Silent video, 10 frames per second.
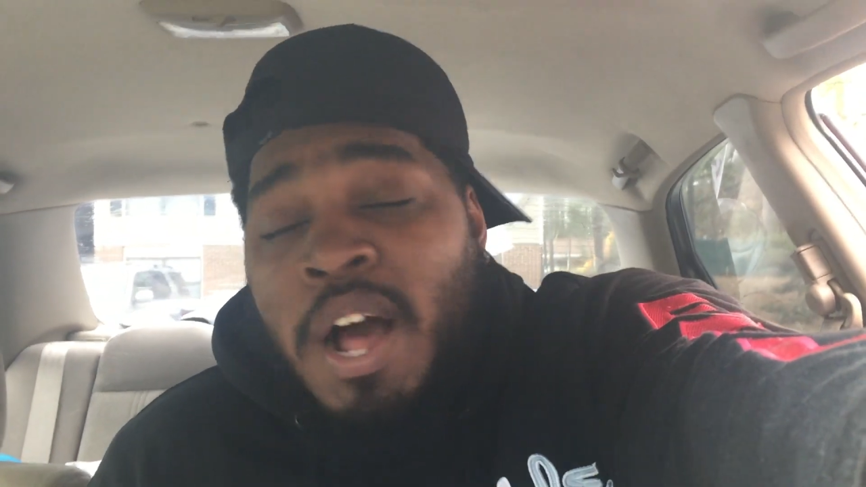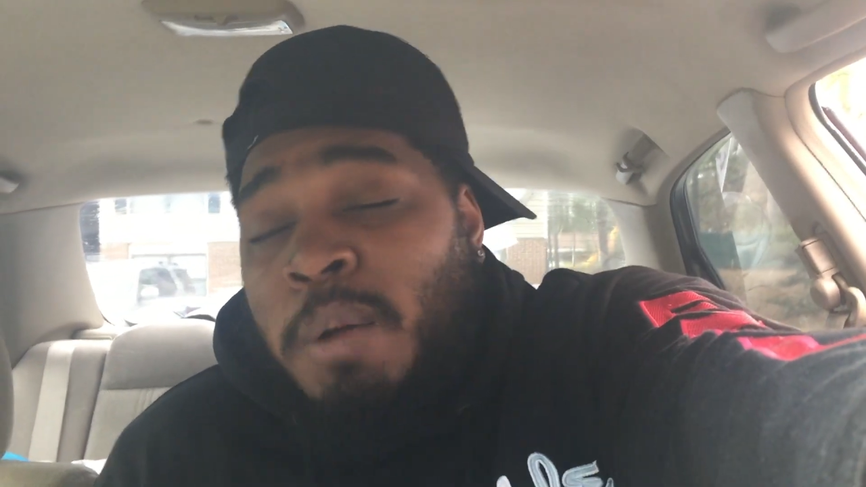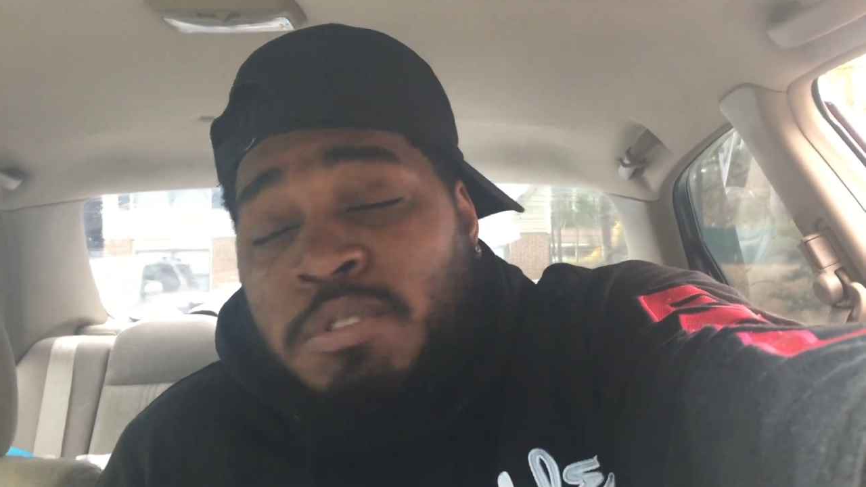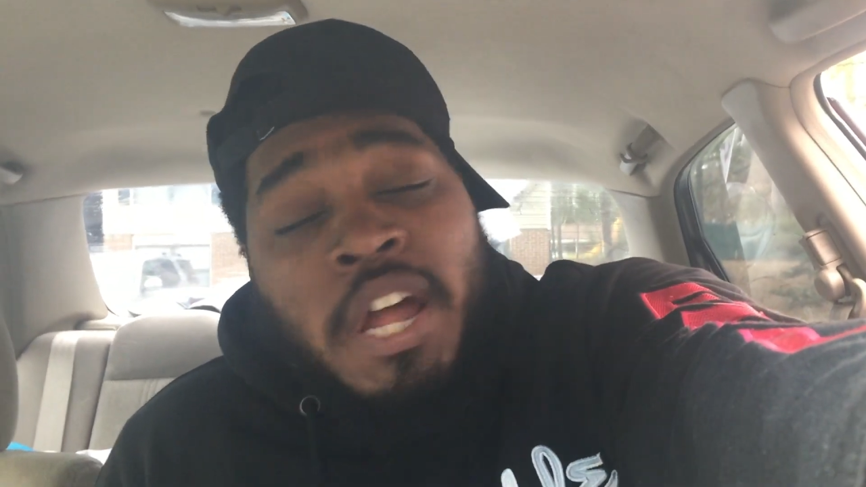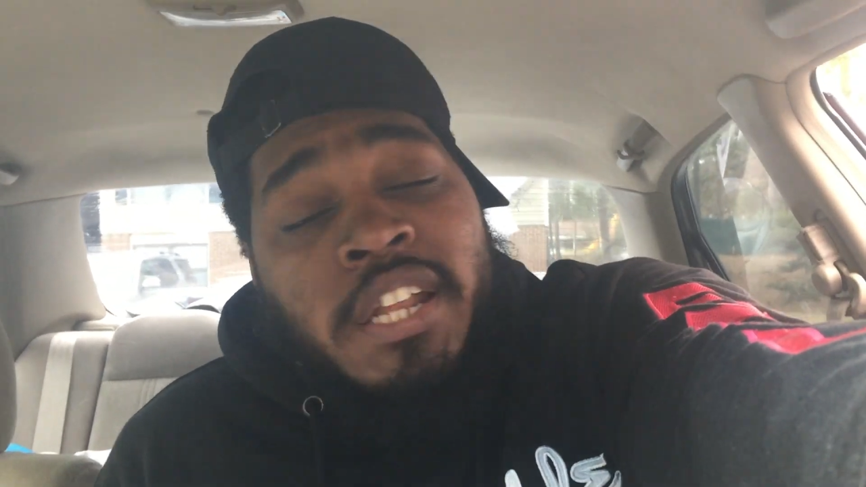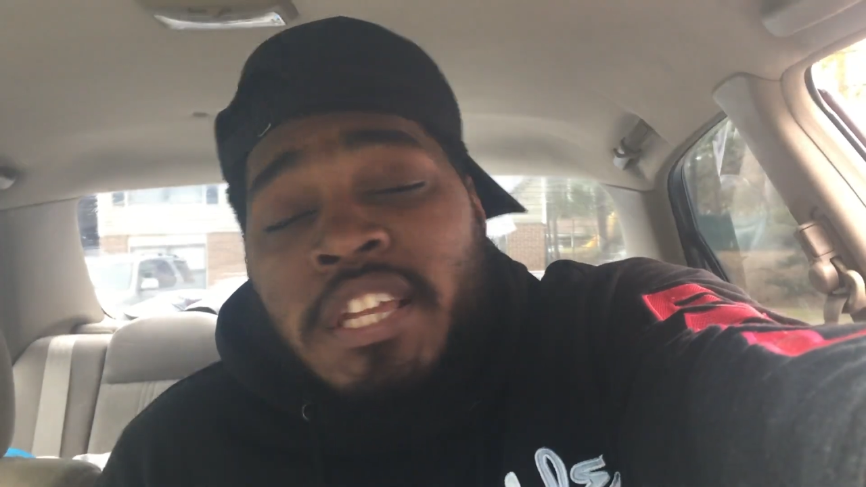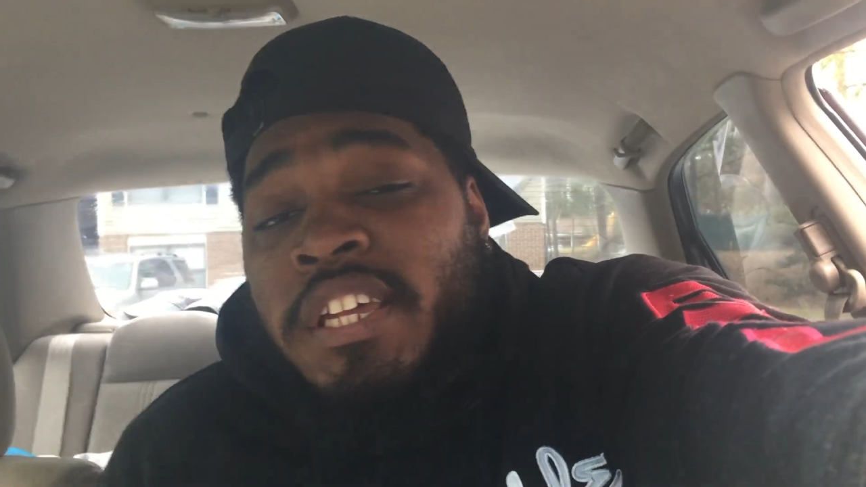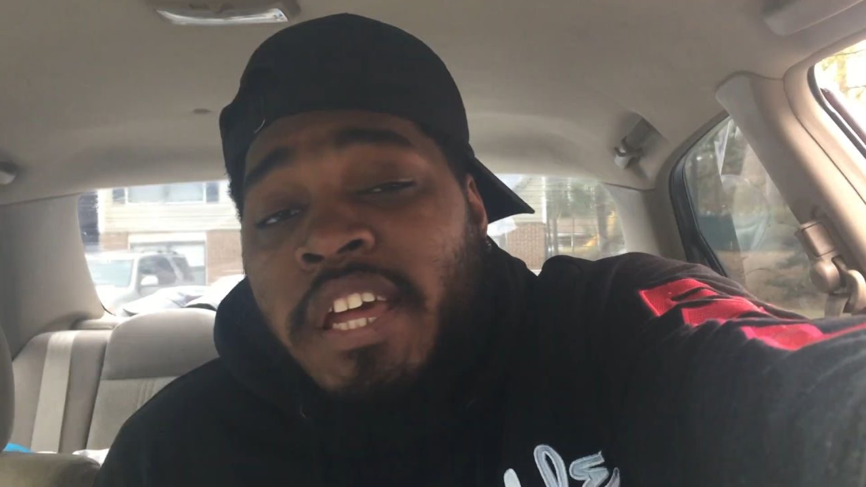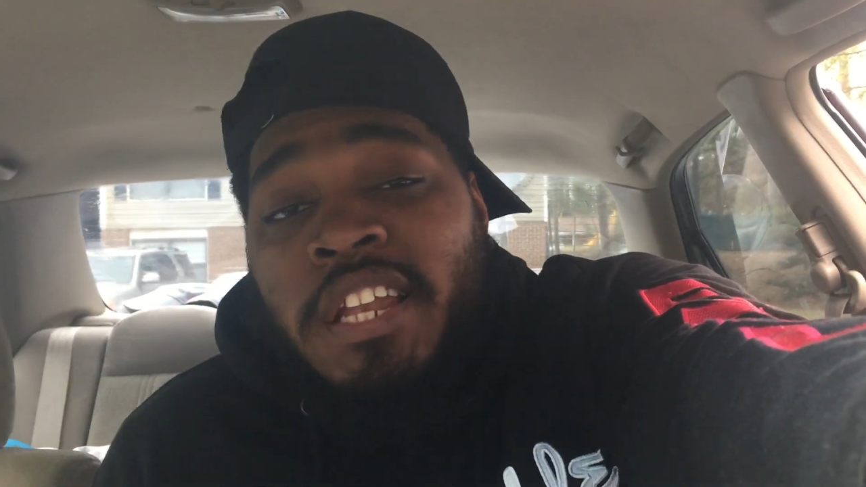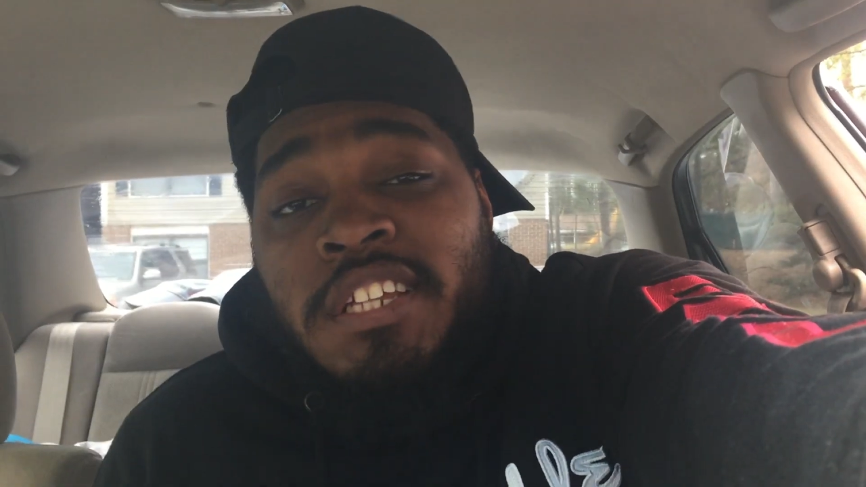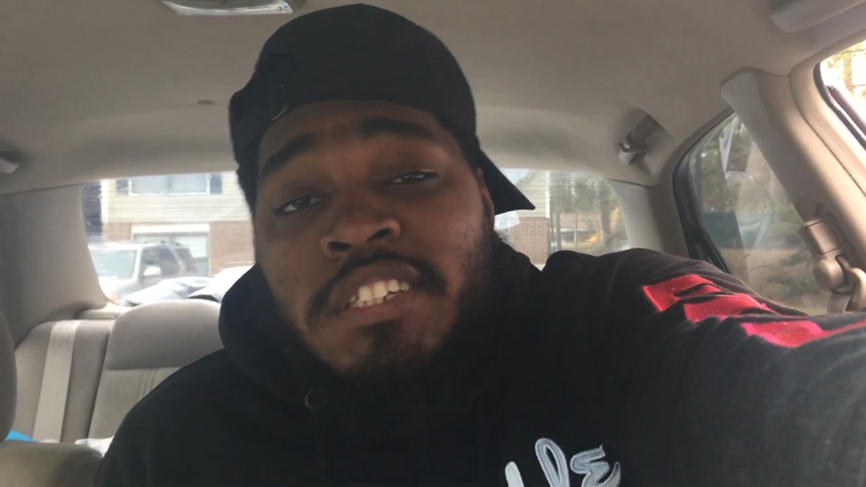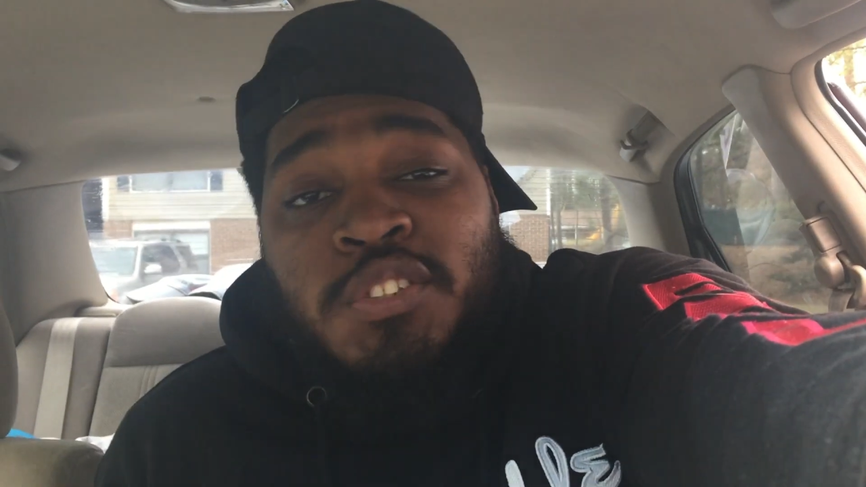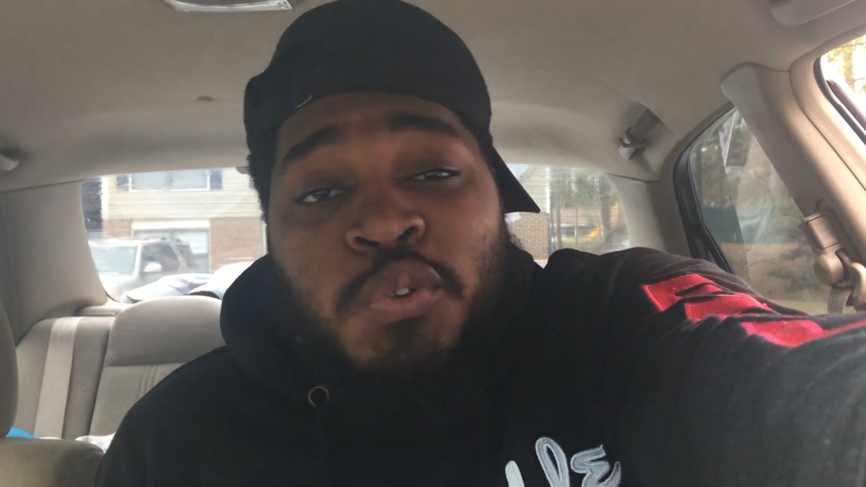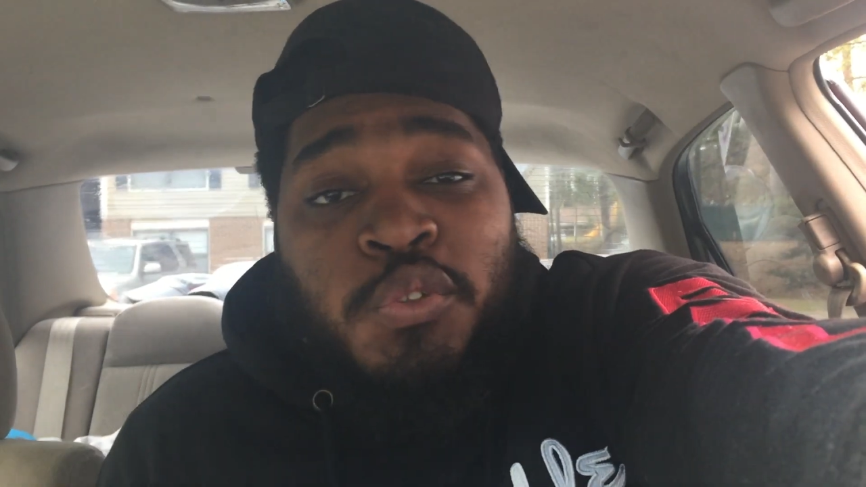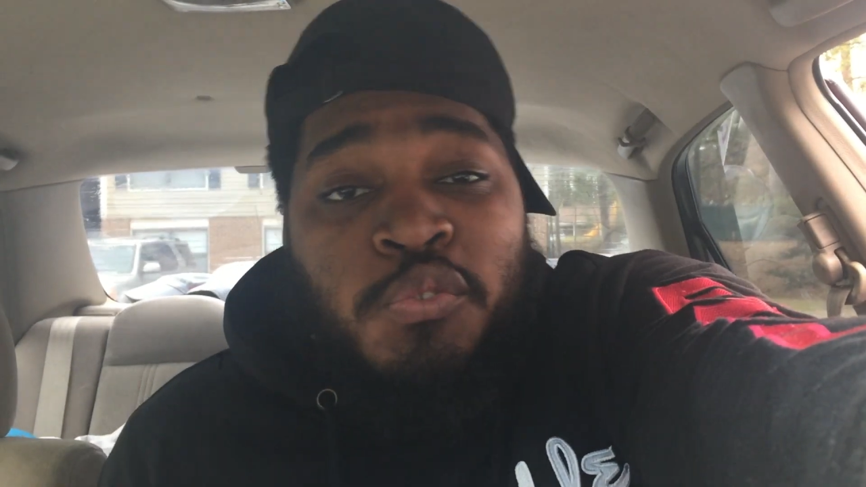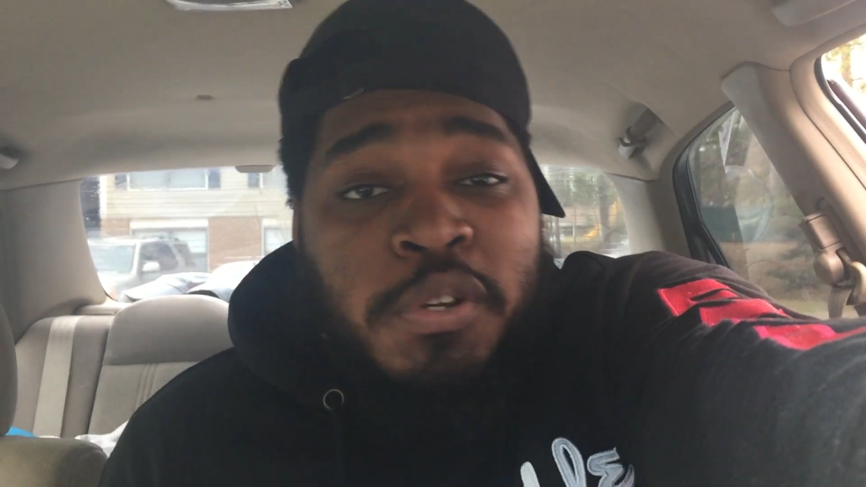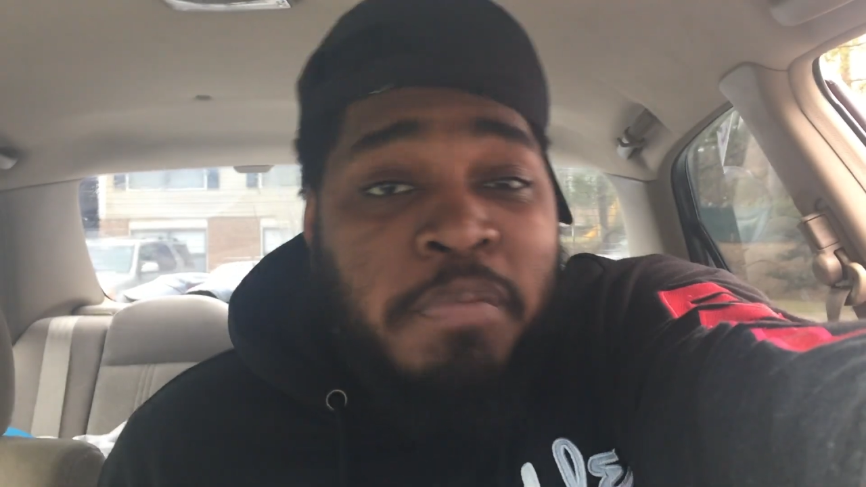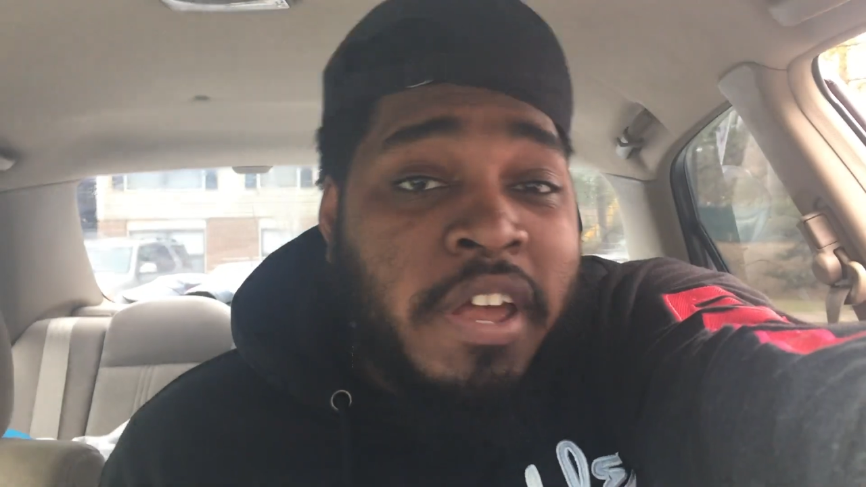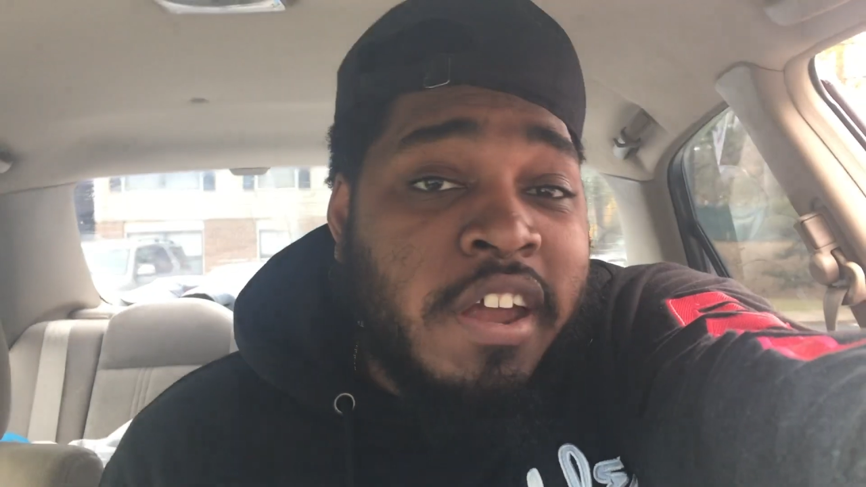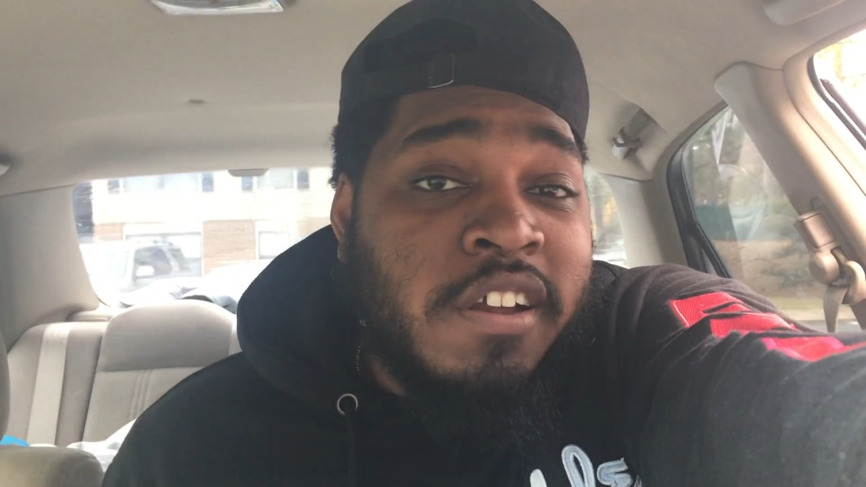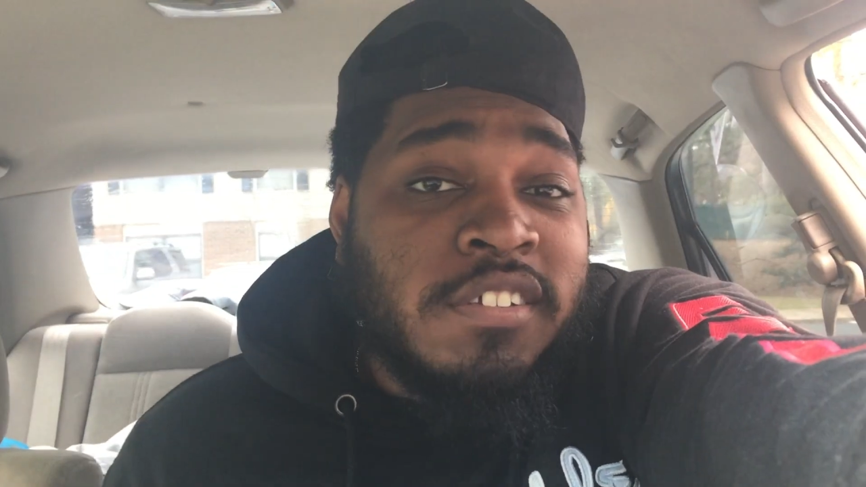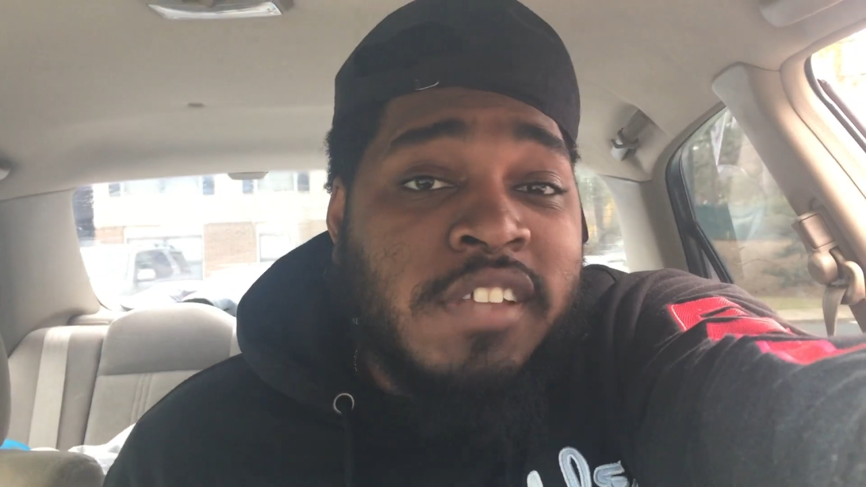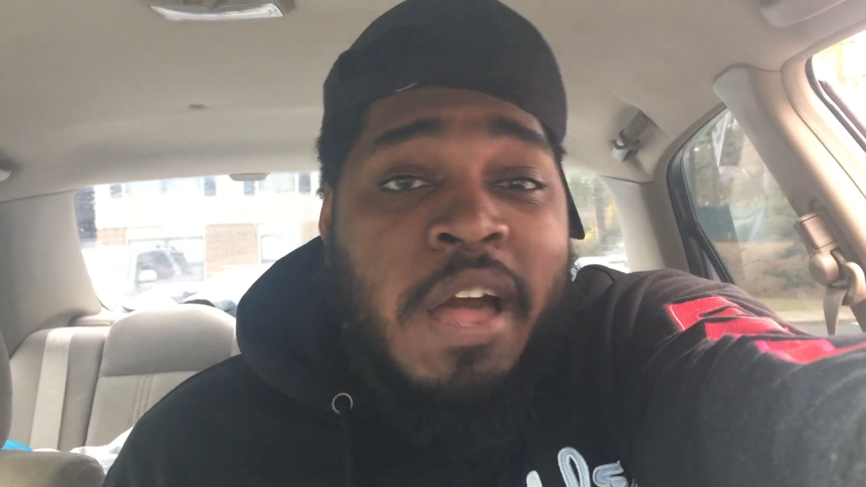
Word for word: I'm trying to get at least two or three pairs.